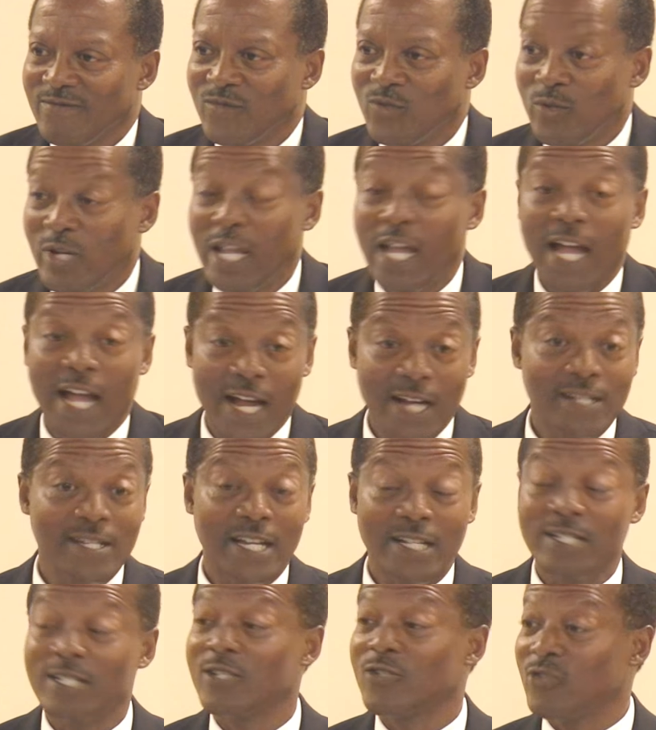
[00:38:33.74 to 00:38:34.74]
Do they act
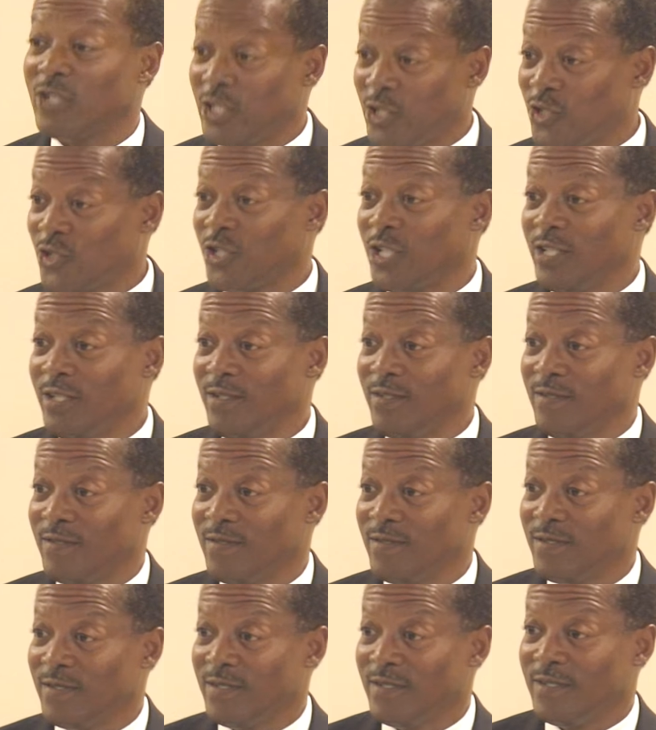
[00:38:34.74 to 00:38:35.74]
like a Christian
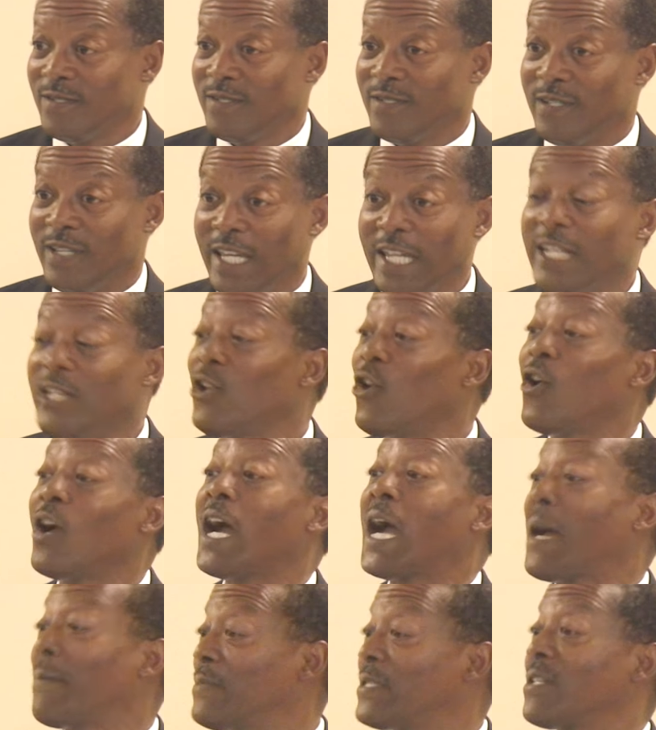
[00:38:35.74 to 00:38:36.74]
in your
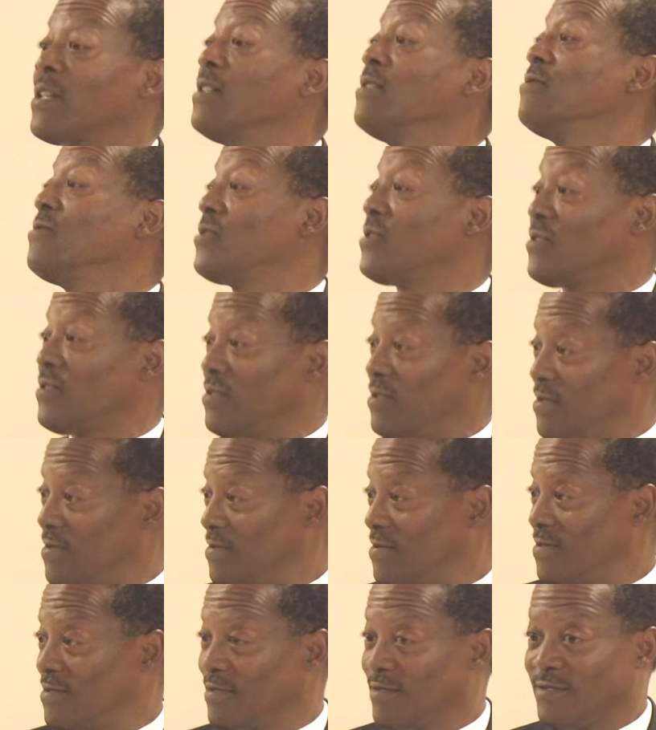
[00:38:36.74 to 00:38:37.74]
absence?
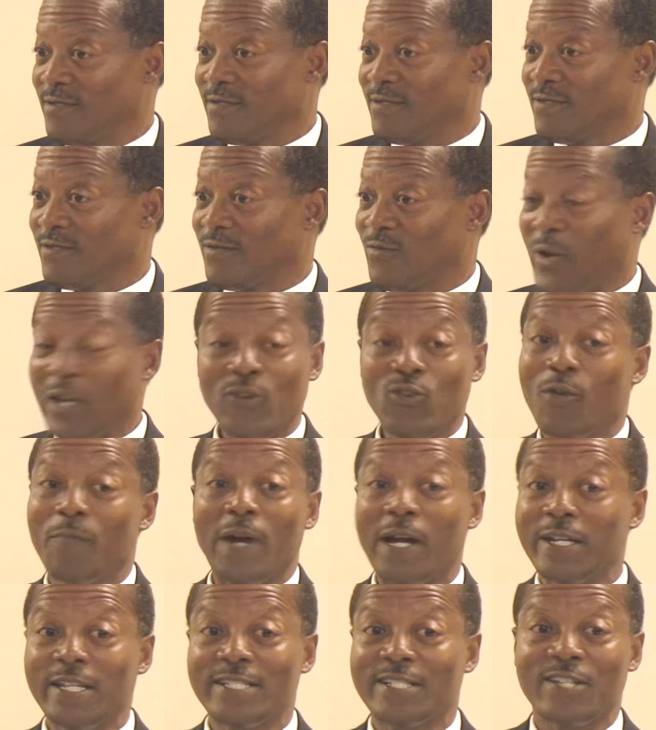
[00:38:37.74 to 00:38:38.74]
When
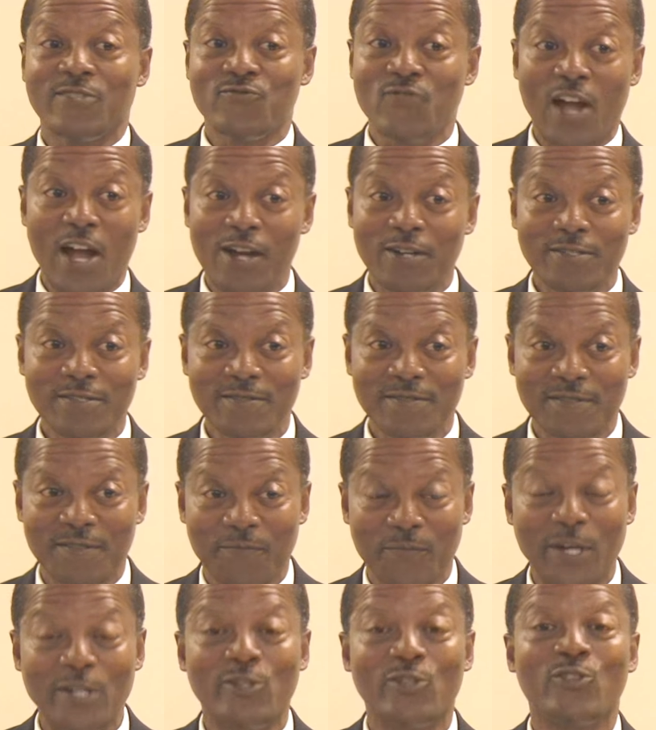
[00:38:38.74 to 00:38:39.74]
nobody's around
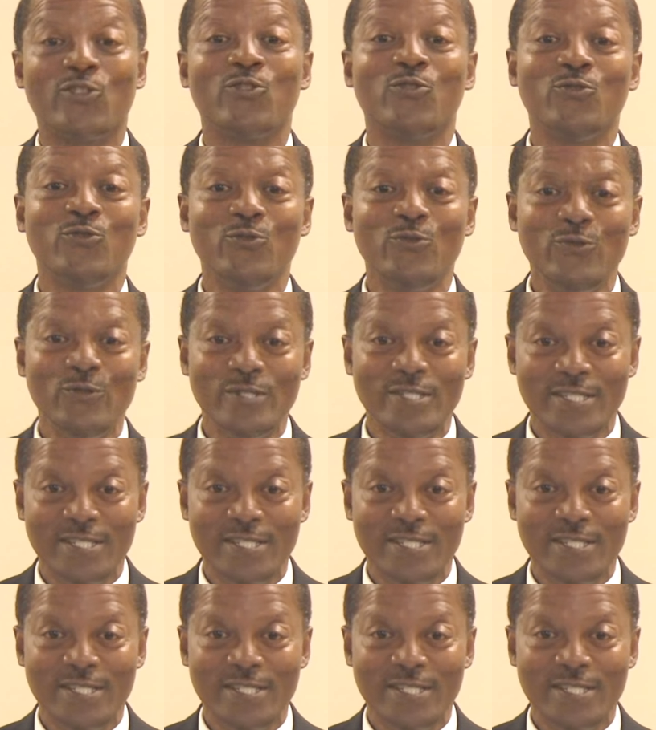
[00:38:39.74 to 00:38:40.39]
but you